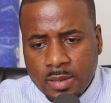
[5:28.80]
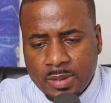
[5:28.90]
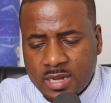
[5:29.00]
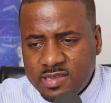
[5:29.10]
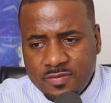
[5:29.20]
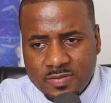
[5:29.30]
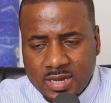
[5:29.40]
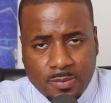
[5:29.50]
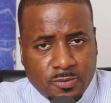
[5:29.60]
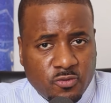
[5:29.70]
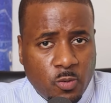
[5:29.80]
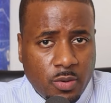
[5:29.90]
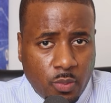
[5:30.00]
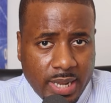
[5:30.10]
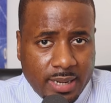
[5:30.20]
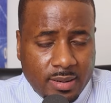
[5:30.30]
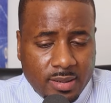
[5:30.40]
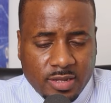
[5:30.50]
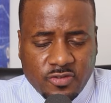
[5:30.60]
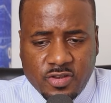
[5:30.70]
Because even if the Clippers were to win
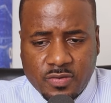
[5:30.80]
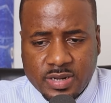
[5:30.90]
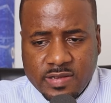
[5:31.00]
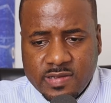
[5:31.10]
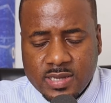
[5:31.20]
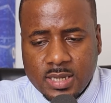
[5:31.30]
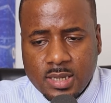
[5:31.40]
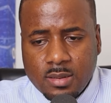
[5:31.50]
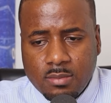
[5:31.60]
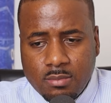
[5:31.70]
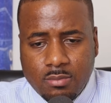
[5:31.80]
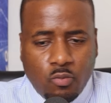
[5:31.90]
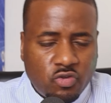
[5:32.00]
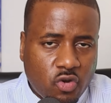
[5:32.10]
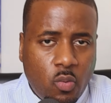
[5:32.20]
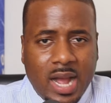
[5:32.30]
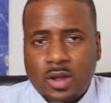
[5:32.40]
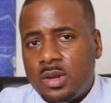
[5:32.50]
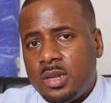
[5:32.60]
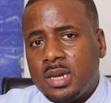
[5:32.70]
this series, what's Kawhi
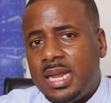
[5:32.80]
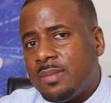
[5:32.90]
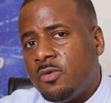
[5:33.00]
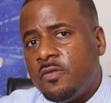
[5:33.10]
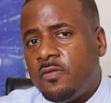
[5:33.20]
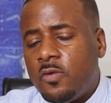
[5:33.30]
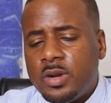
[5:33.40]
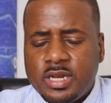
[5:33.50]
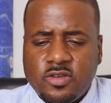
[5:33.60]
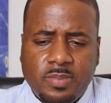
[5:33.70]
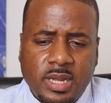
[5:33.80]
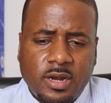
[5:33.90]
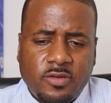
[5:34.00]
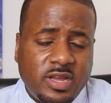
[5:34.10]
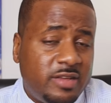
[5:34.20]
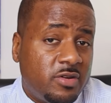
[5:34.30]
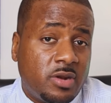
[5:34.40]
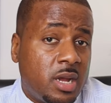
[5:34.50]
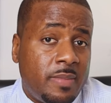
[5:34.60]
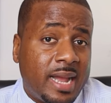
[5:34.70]
going to look like moving forward in these playoffs? And is he going
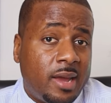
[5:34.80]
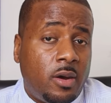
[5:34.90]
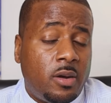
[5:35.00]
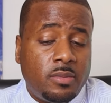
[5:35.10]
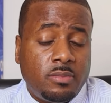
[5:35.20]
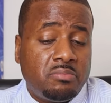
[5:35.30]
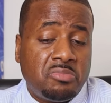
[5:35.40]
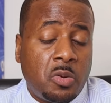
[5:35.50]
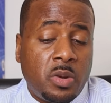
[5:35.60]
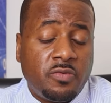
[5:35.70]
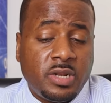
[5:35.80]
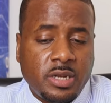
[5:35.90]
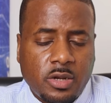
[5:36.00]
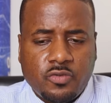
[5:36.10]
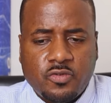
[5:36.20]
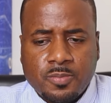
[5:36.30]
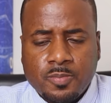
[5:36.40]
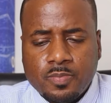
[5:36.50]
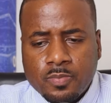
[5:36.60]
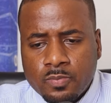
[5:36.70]
to come back at all? No one really knows.
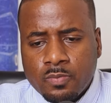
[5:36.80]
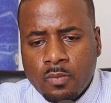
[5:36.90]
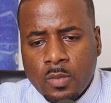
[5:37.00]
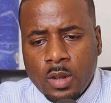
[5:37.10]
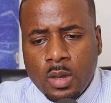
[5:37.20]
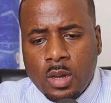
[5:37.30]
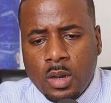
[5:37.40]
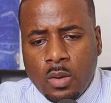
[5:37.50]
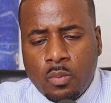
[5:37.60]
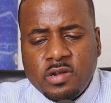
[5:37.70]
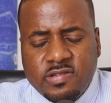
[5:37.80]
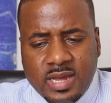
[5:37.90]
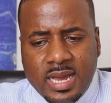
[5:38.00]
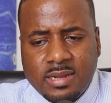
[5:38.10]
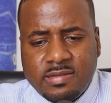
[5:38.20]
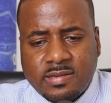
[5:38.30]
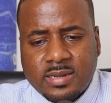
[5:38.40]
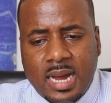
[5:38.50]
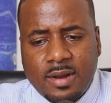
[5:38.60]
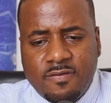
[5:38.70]
Which then
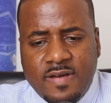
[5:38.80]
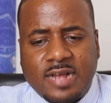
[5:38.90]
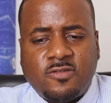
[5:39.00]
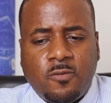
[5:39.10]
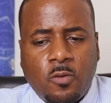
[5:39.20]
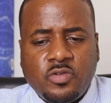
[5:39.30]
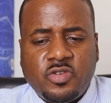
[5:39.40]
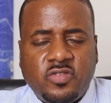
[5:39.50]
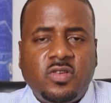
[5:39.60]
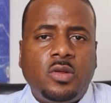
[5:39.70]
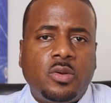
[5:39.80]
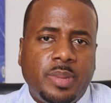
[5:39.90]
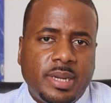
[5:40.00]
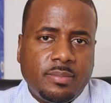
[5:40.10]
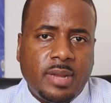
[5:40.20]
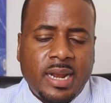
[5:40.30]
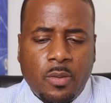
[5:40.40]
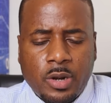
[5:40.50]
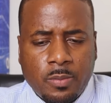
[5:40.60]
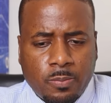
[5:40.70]
kind of fast forwards us a little bit. And I
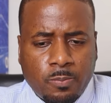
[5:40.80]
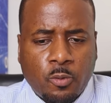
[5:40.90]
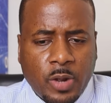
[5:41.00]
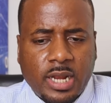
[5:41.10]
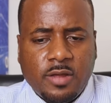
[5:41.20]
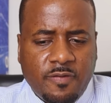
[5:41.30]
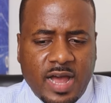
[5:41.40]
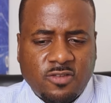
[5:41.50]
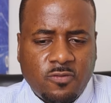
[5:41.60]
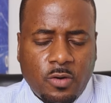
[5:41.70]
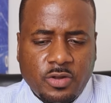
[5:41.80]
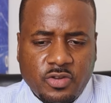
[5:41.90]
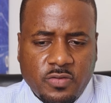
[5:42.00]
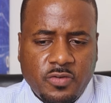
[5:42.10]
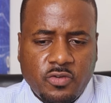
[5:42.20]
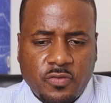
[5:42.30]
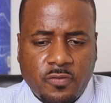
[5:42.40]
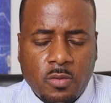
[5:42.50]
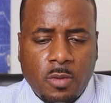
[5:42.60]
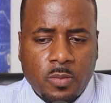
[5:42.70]
want to quickly fast forward into the future
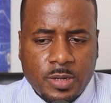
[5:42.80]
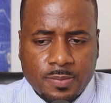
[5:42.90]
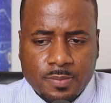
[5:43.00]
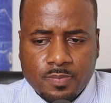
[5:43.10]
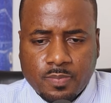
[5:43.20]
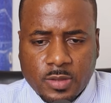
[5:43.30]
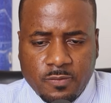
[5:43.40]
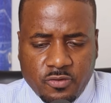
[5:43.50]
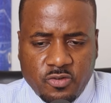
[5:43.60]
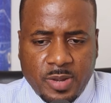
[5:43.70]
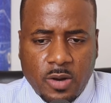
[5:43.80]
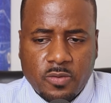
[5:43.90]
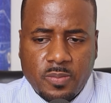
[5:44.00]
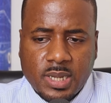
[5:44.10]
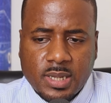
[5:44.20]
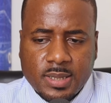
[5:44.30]
for a moment. If you just bear with me.